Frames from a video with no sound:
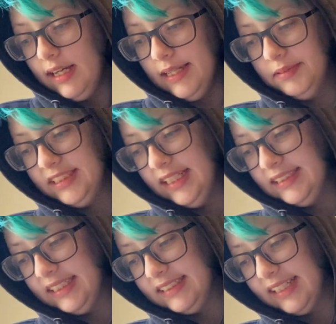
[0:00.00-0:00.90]
it was
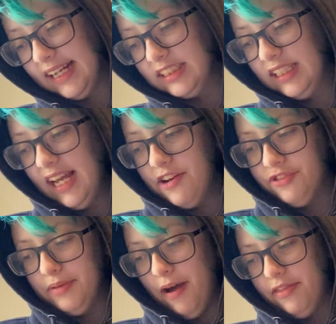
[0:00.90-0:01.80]
easy to guess the
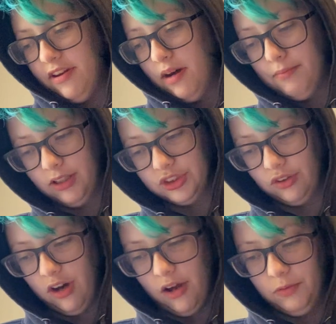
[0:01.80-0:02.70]
entry method a martial
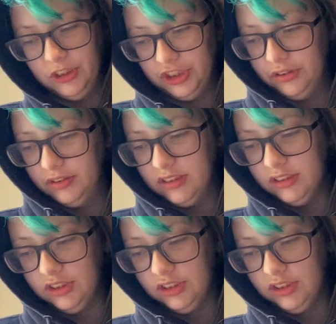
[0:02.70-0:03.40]
god would choose.